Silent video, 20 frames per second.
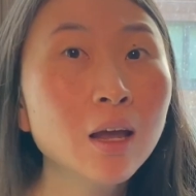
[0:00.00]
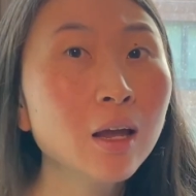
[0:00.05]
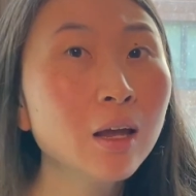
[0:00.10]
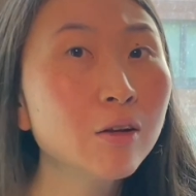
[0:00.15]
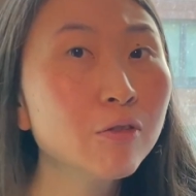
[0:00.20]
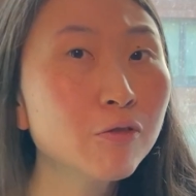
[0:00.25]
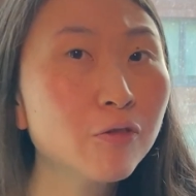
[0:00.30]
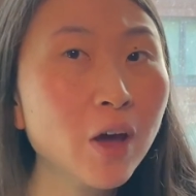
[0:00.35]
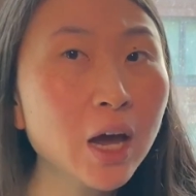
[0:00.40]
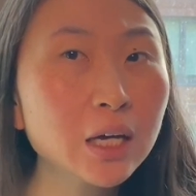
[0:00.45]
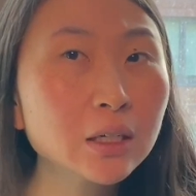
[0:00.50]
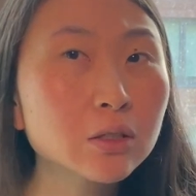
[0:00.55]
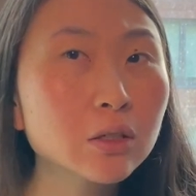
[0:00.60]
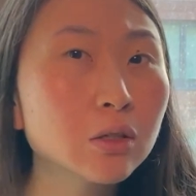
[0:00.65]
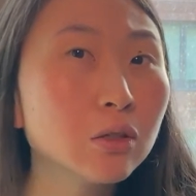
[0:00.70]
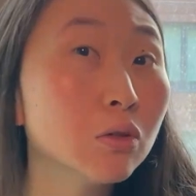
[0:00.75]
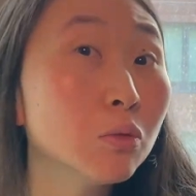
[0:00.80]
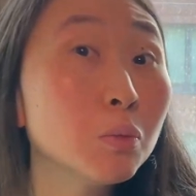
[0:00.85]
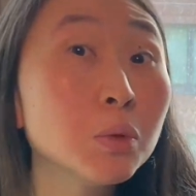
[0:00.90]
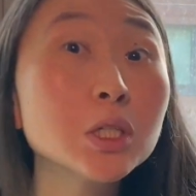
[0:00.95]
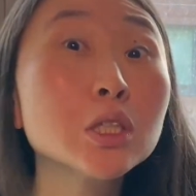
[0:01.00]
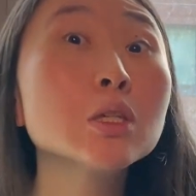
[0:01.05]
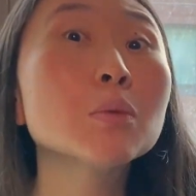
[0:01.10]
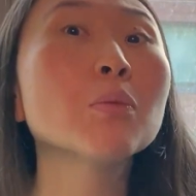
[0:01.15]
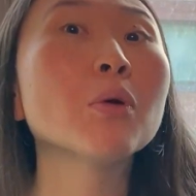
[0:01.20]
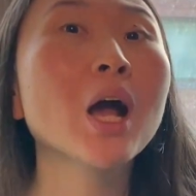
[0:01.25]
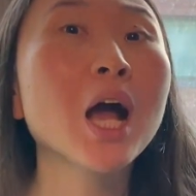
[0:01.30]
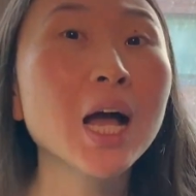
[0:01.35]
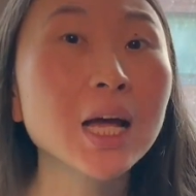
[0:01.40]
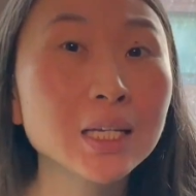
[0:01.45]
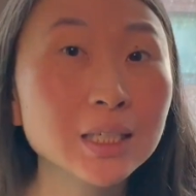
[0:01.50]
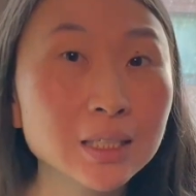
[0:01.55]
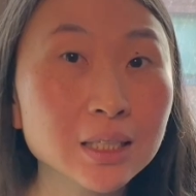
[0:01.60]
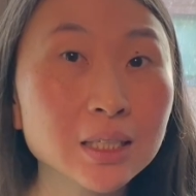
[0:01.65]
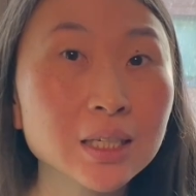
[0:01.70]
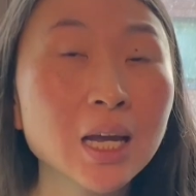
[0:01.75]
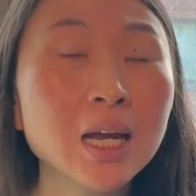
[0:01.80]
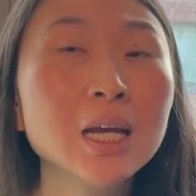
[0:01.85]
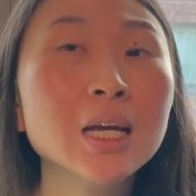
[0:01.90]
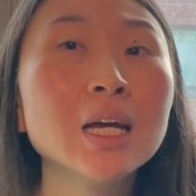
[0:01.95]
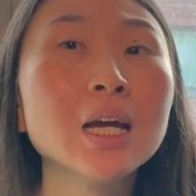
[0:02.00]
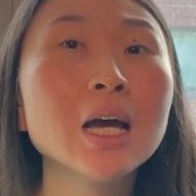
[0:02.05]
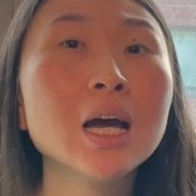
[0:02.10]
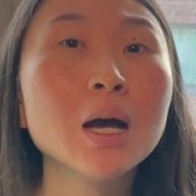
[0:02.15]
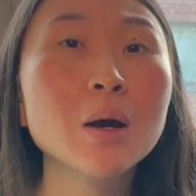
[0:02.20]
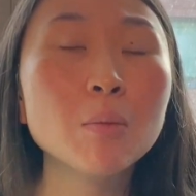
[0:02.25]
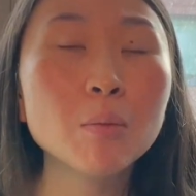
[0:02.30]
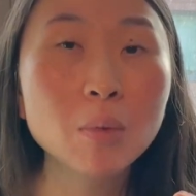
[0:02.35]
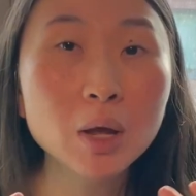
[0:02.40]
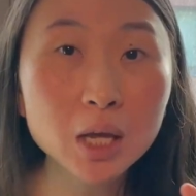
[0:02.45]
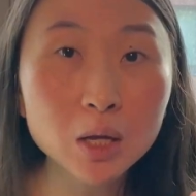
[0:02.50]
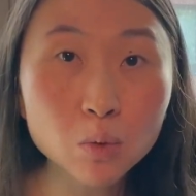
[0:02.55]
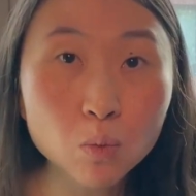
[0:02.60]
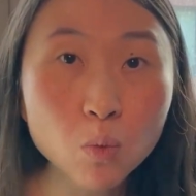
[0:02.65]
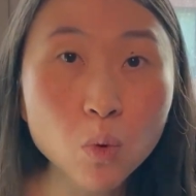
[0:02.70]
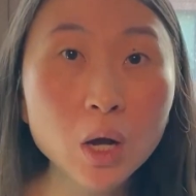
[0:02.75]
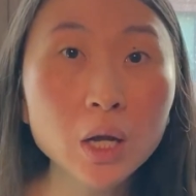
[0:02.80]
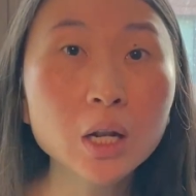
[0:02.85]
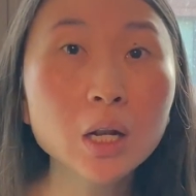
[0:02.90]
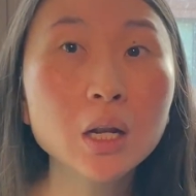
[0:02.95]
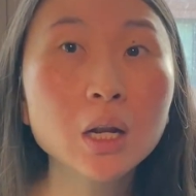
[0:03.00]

in fact, you'd be surprised in what